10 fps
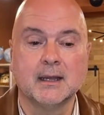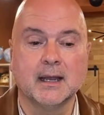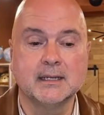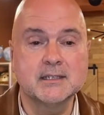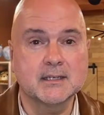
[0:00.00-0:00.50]

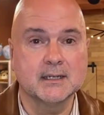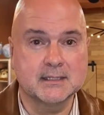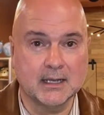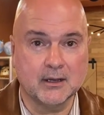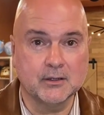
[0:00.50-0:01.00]
and he's
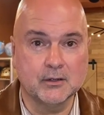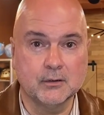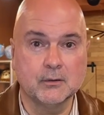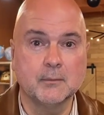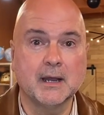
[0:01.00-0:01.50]
going to tell
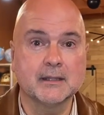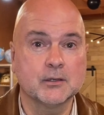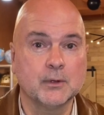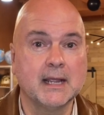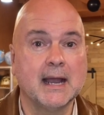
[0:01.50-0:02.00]
you
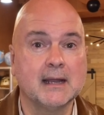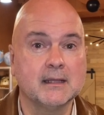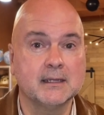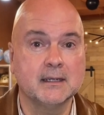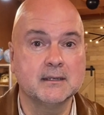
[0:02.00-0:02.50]
about the
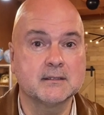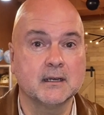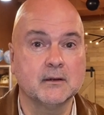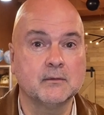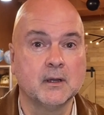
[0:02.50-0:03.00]

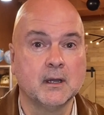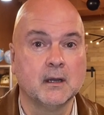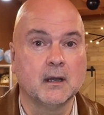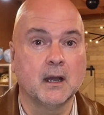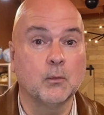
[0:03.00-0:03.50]
realities of
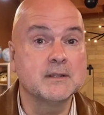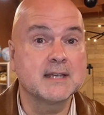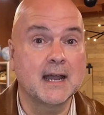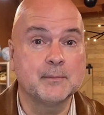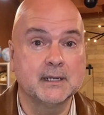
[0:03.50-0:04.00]

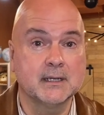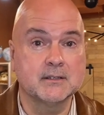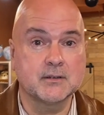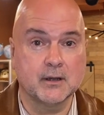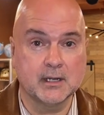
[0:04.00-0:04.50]
what's happening
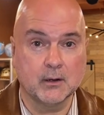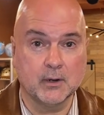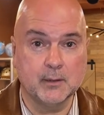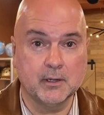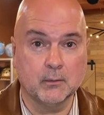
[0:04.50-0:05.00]
in Saudi
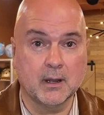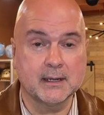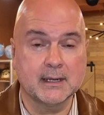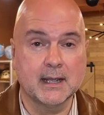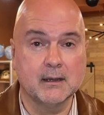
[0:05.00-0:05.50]
Arabia
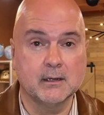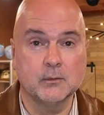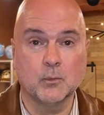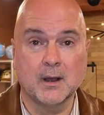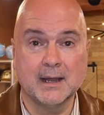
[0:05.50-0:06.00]
right now
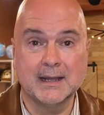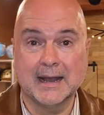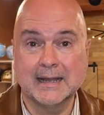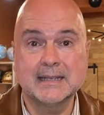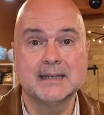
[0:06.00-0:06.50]
and why
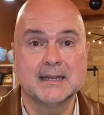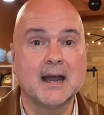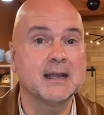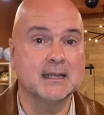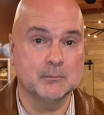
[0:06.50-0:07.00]
I
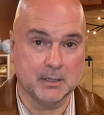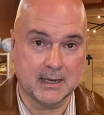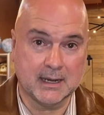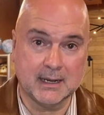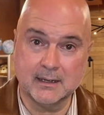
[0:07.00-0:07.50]
cannot get
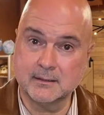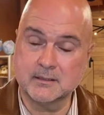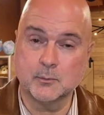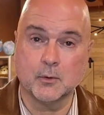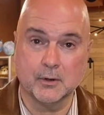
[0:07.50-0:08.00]

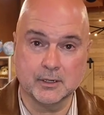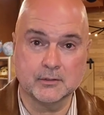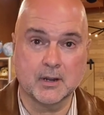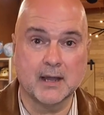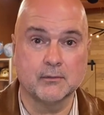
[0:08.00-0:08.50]
behind
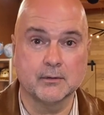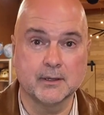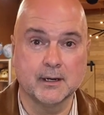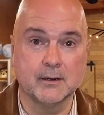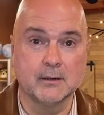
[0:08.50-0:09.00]
supporting travel
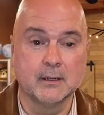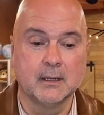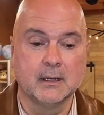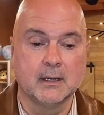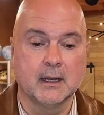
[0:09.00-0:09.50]
there.
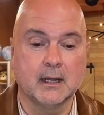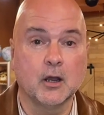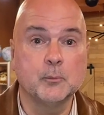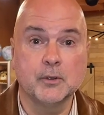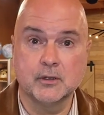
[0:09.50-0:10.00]

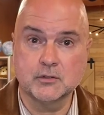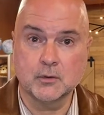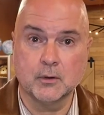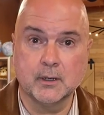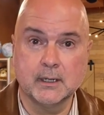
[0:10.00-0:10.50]
I hope you
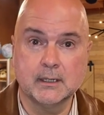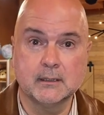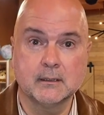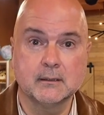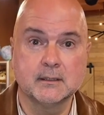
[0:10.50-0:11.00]

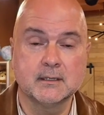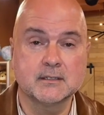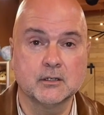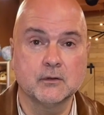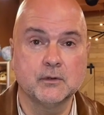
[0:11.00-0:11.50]
enjoy
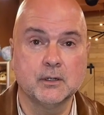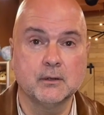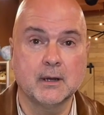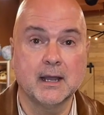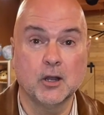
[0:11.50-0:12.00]
this
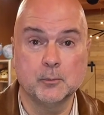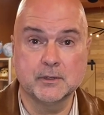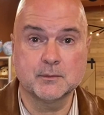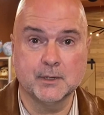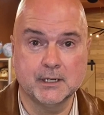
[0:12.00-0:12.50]
interview. I
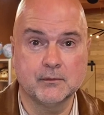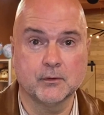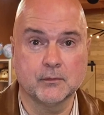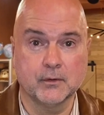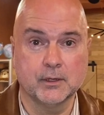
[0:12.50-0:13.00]
hope it's
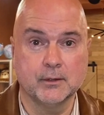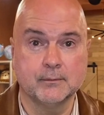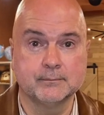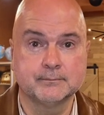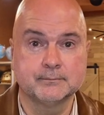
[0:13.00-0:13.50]
meaningful for
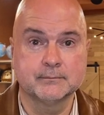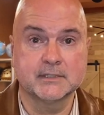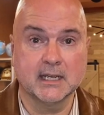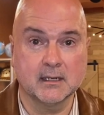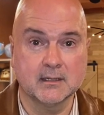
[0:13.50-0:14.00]
you.
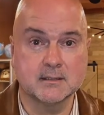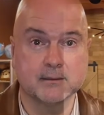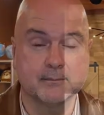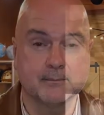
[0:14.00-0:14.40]
Take a listen.